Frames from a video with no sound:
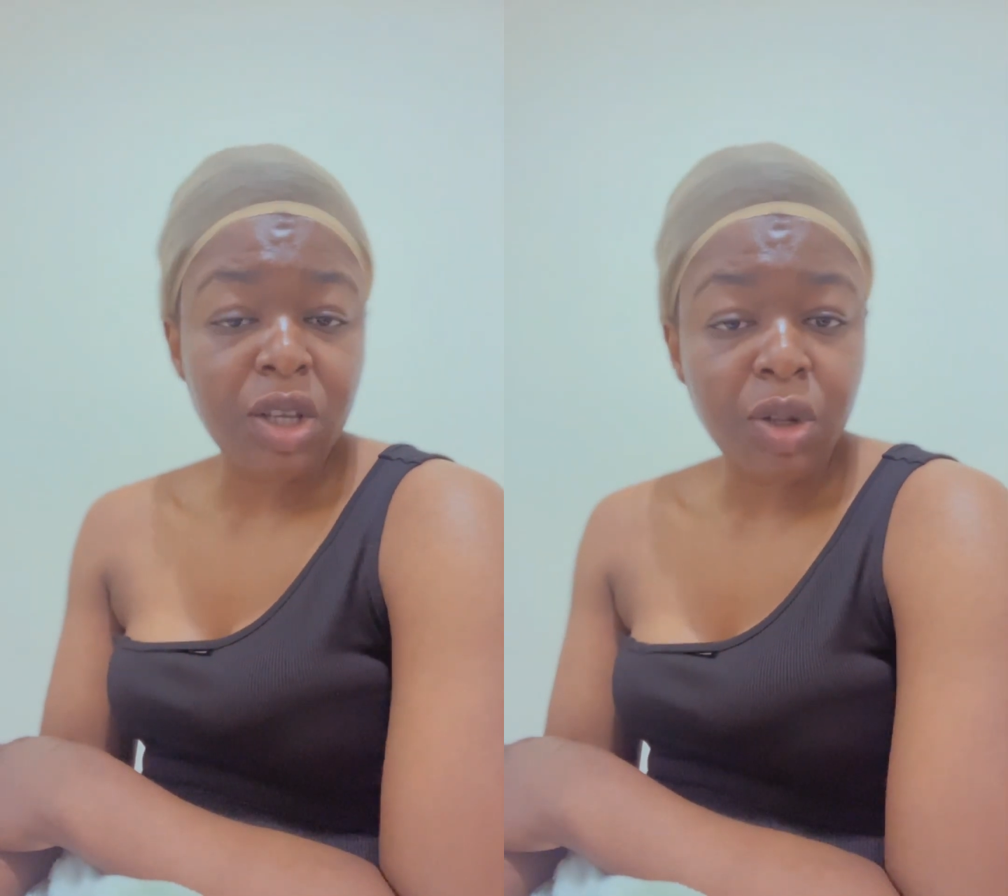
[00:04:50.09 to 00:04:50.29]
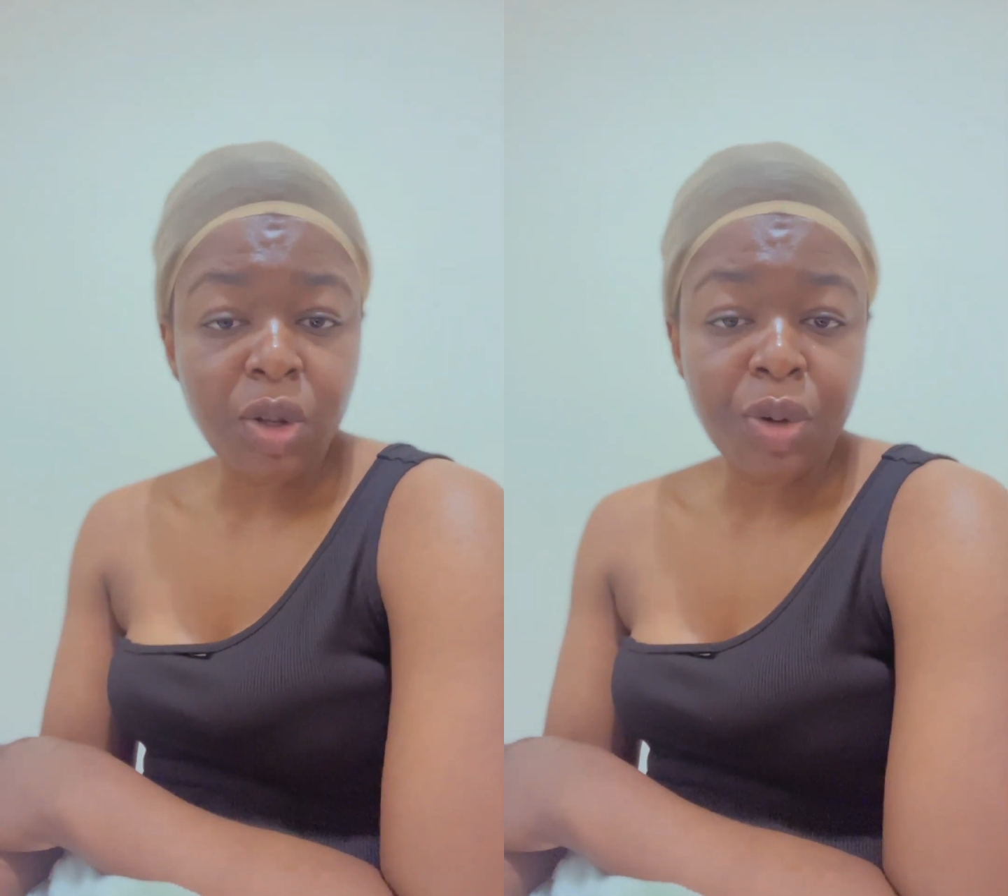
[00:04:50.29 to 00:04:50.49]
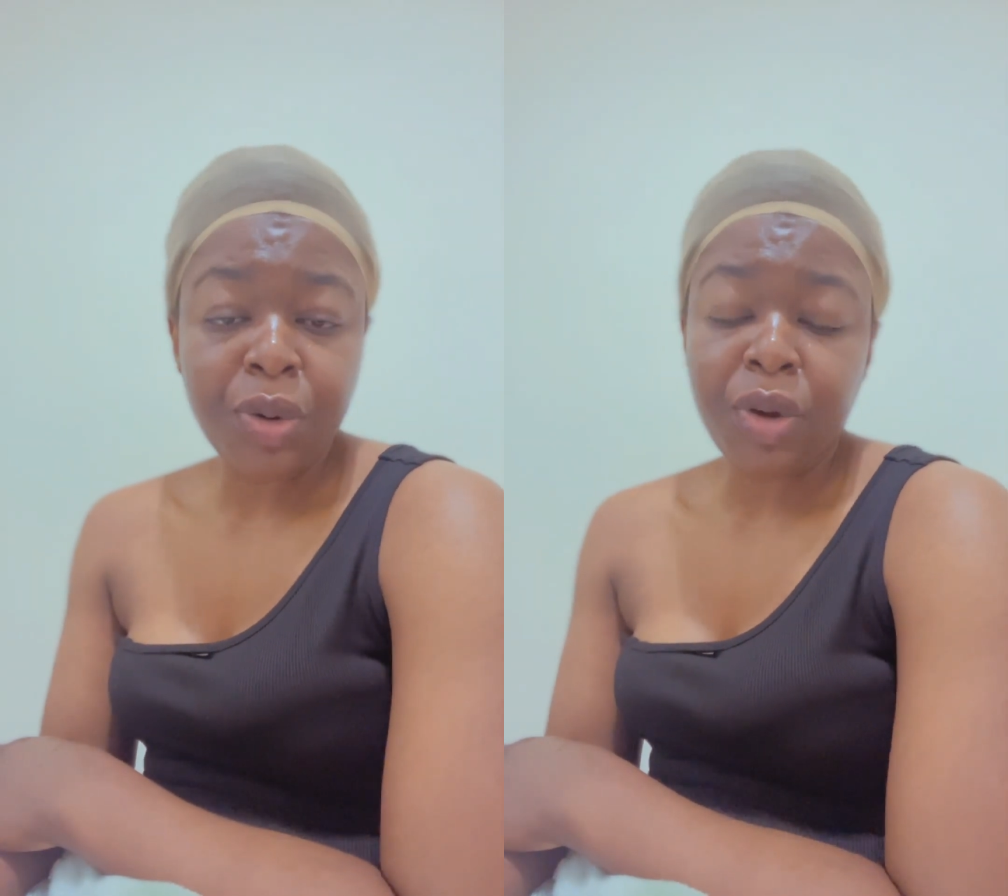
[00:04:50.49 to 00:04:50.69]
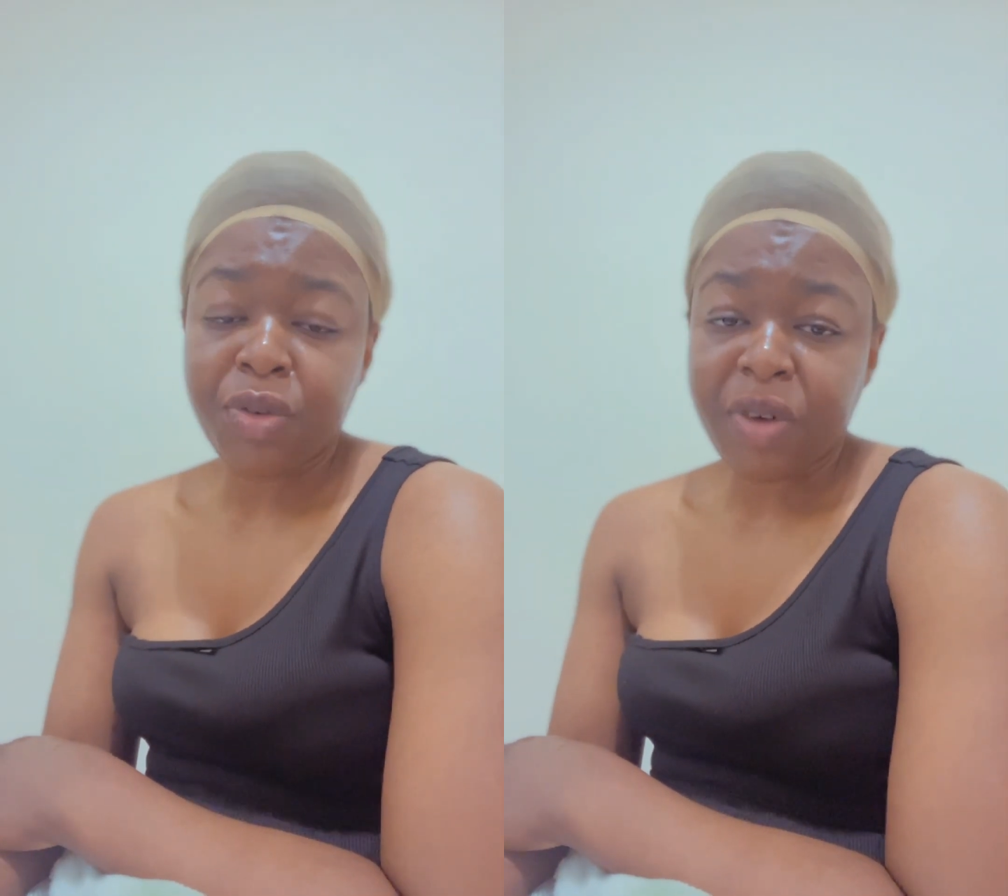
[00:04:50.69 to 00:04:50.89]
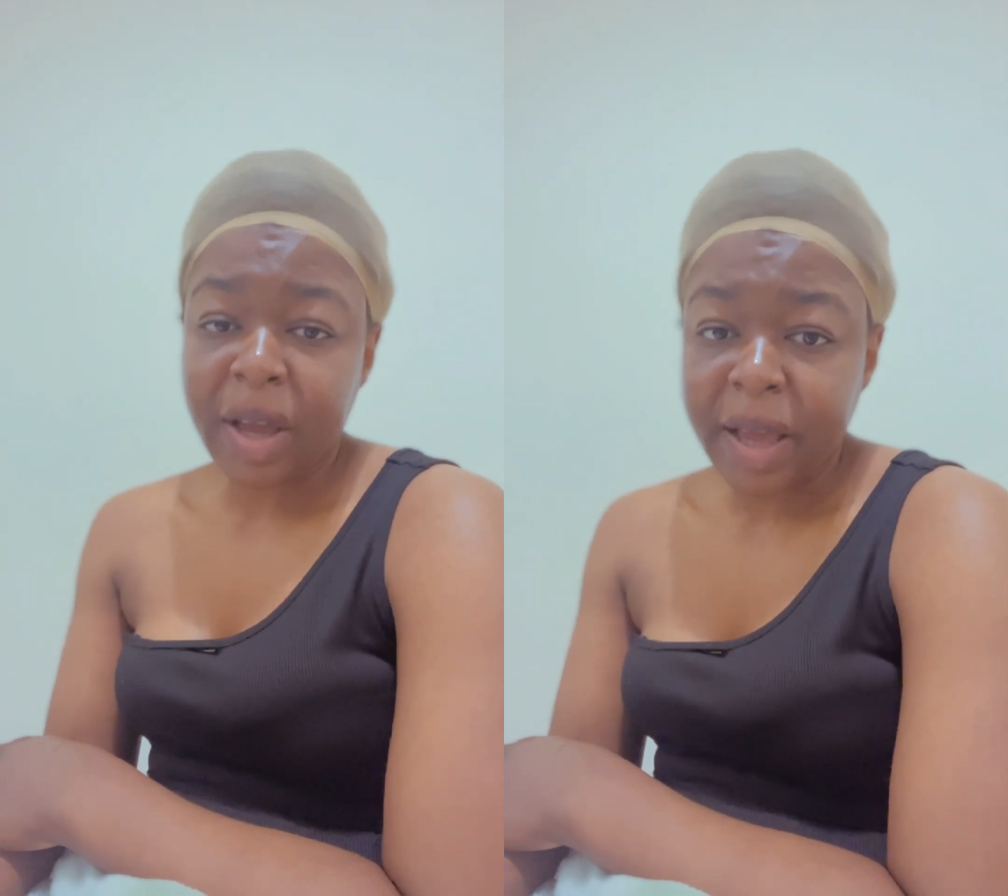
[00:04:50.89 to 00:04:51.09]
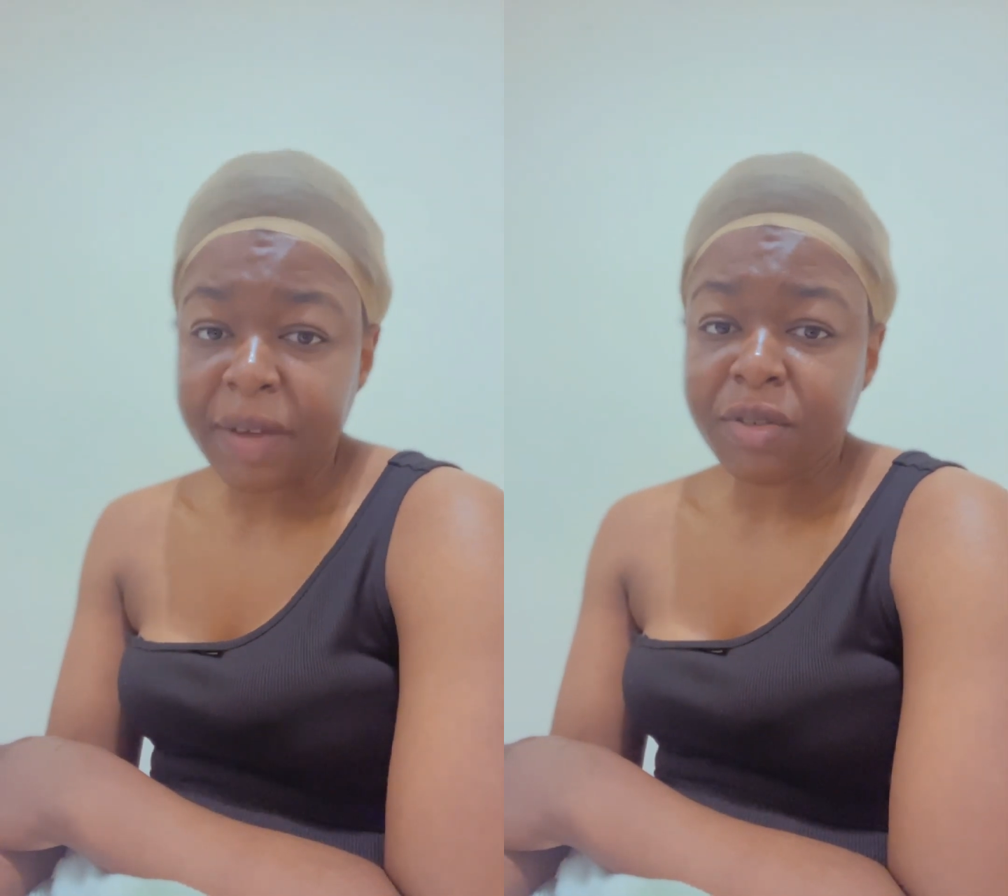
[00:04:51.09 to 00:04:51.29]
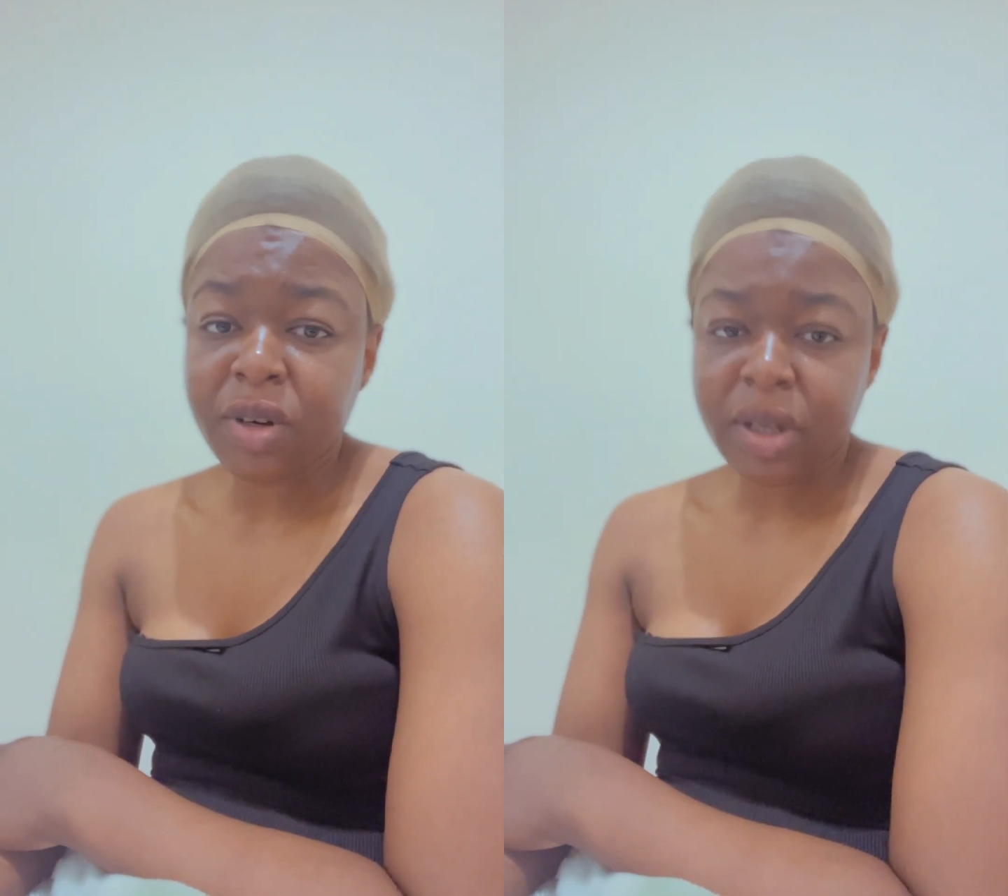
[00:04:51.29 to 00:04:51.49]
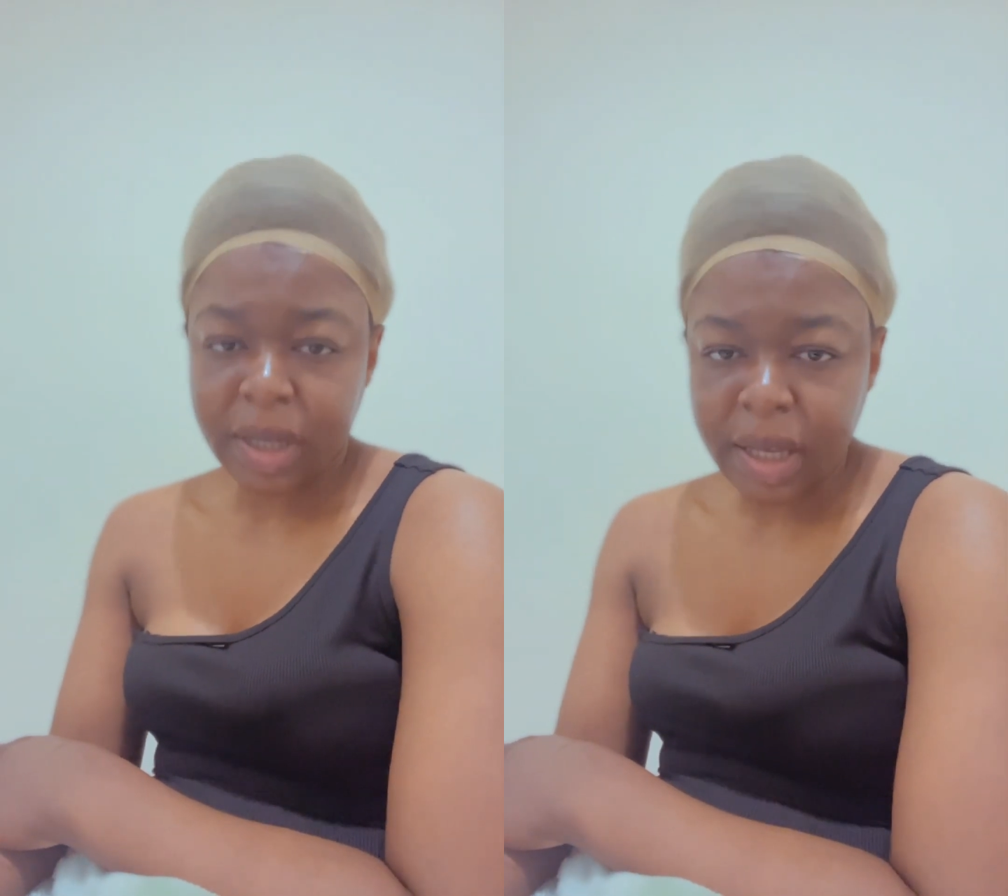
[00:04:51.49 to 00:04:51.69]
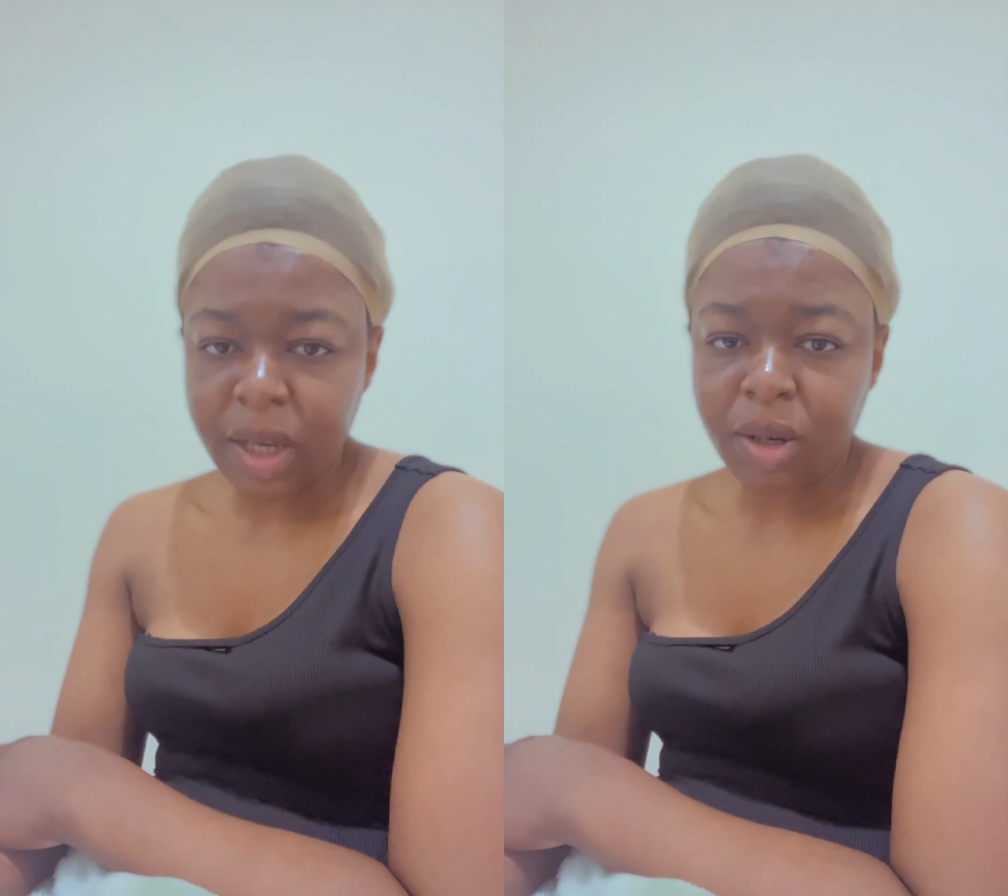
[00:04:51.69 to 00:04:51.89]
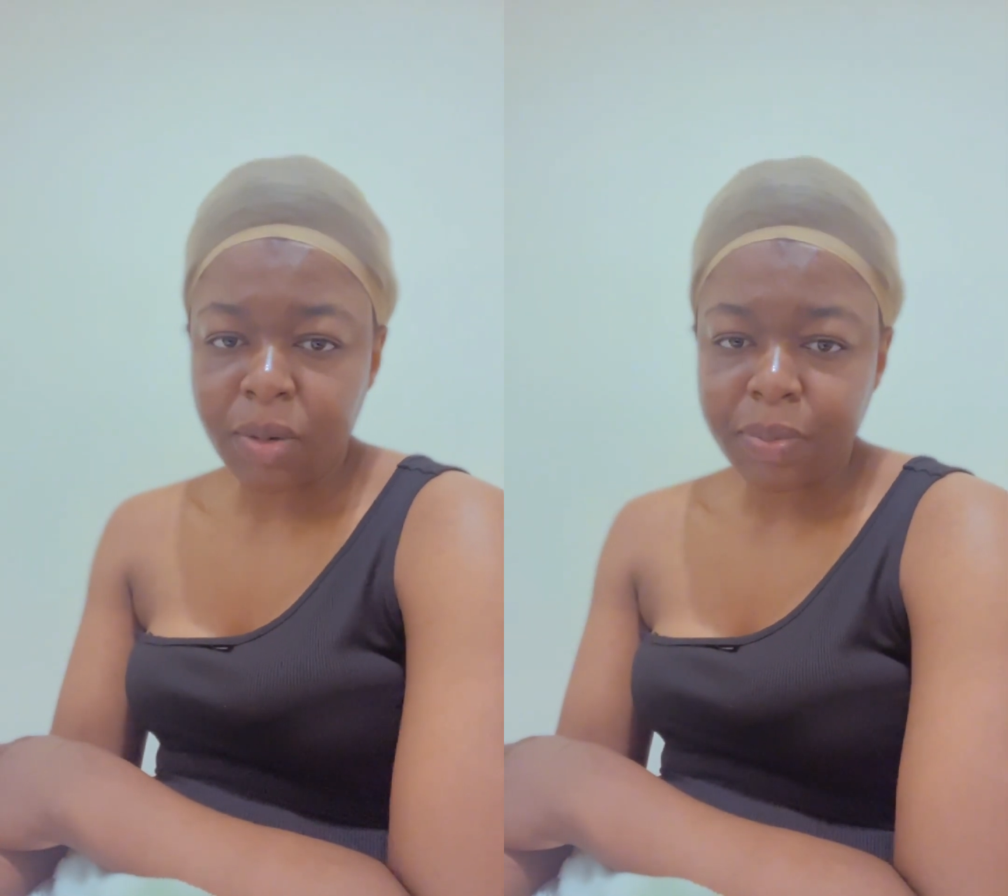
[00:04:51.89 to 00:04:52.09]
glory of our heavenly
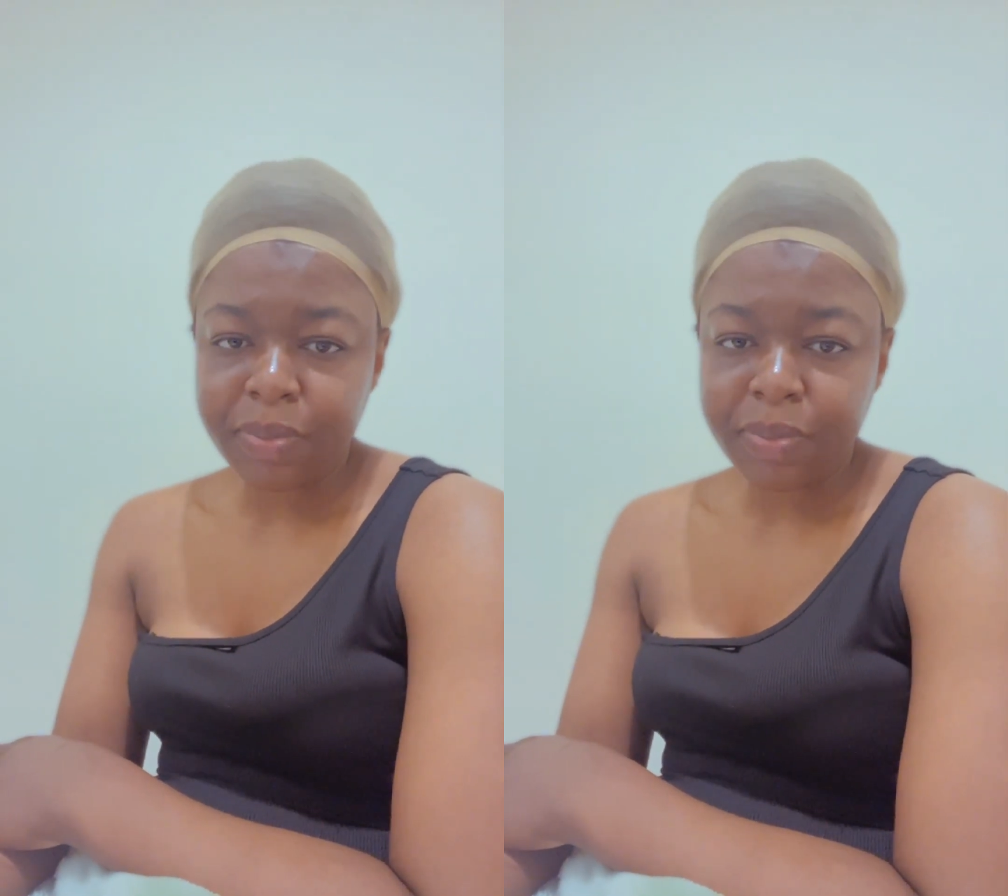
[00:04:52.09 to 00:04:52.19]
kingdom.